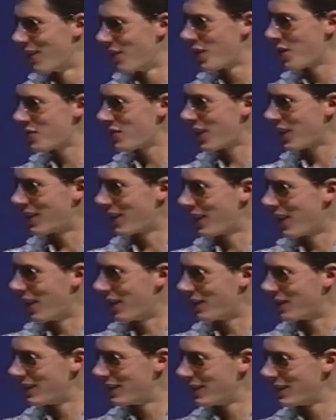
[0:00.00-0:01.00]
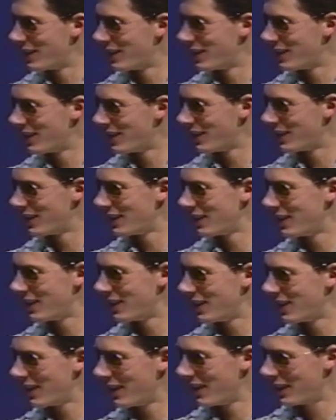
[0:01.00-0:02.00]
Where would you like to go? I'd
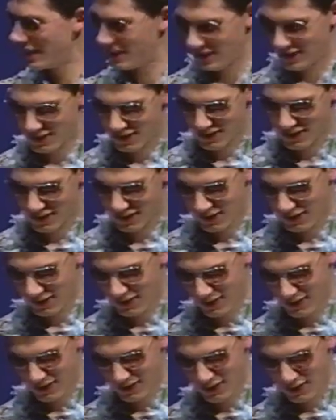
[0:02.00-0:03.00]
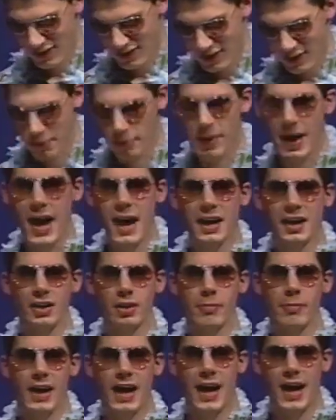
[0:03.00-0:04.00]
like to go to pack your bags. Pack
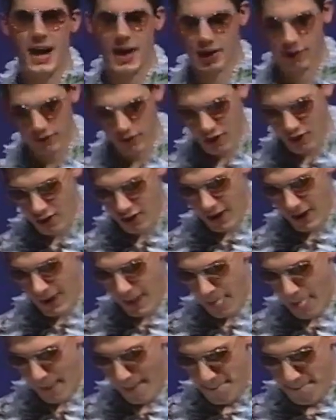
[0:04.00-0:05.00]
your bags, all right.